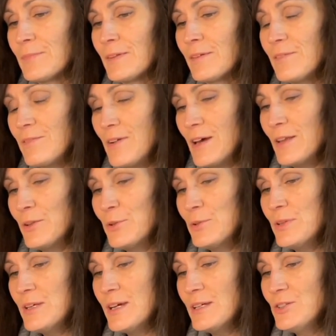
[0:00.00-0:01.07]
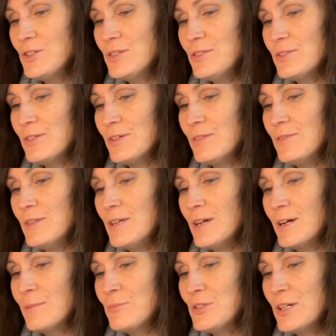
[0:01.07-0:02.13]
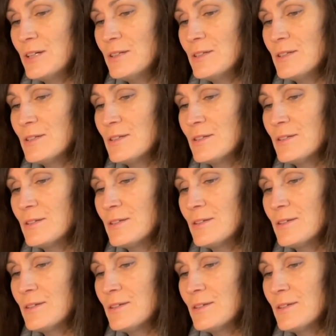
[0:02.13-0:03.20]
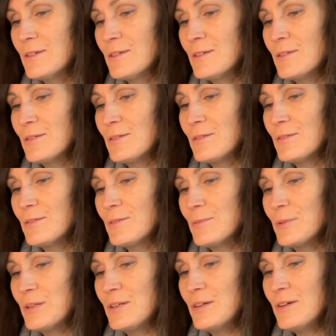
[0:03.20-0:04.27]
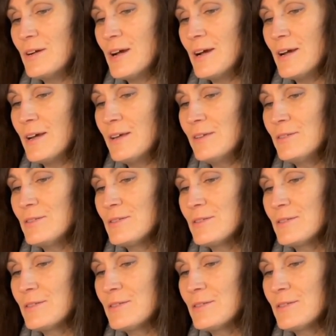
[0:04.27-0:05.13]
Follow the edges of the object with your eyes